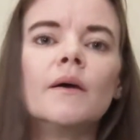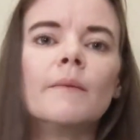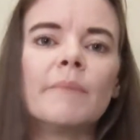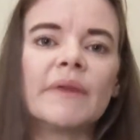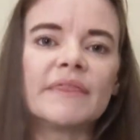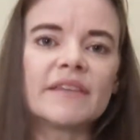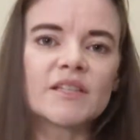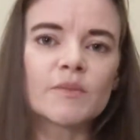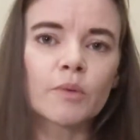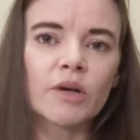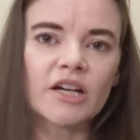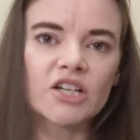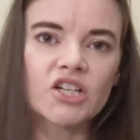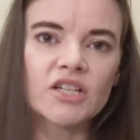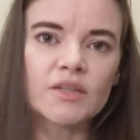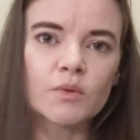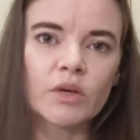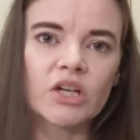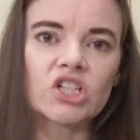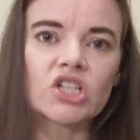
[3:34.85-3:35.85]
But this pressure
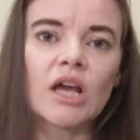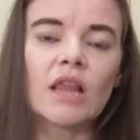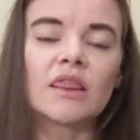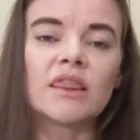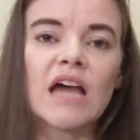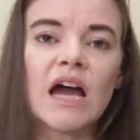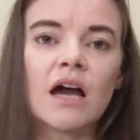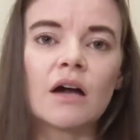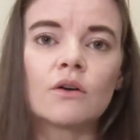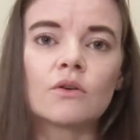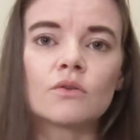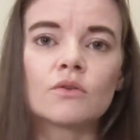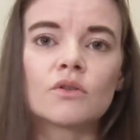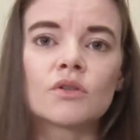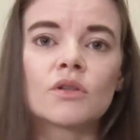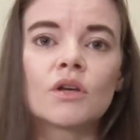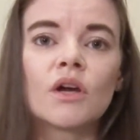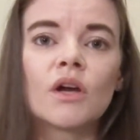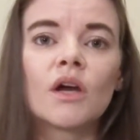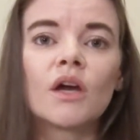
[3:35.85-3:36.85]
switch
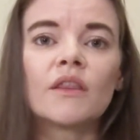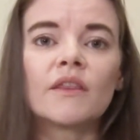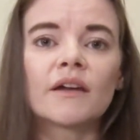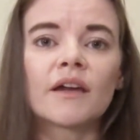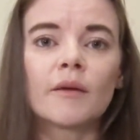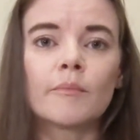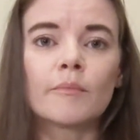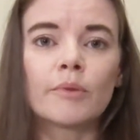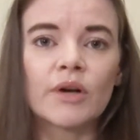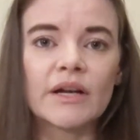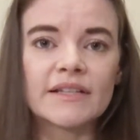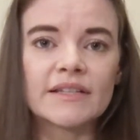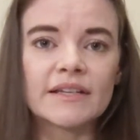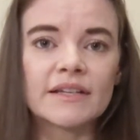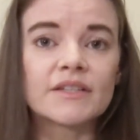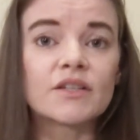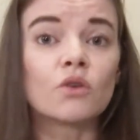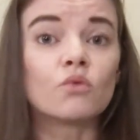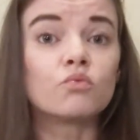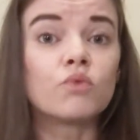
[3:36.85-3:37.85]
allows the compressor
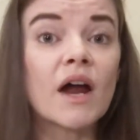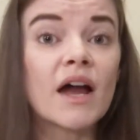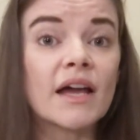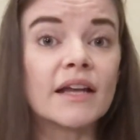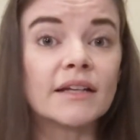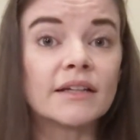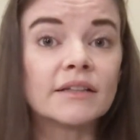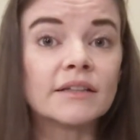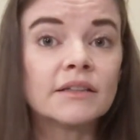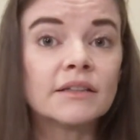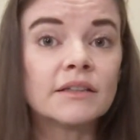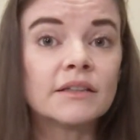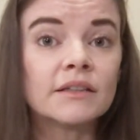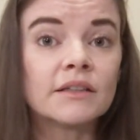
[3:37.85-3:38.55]
to run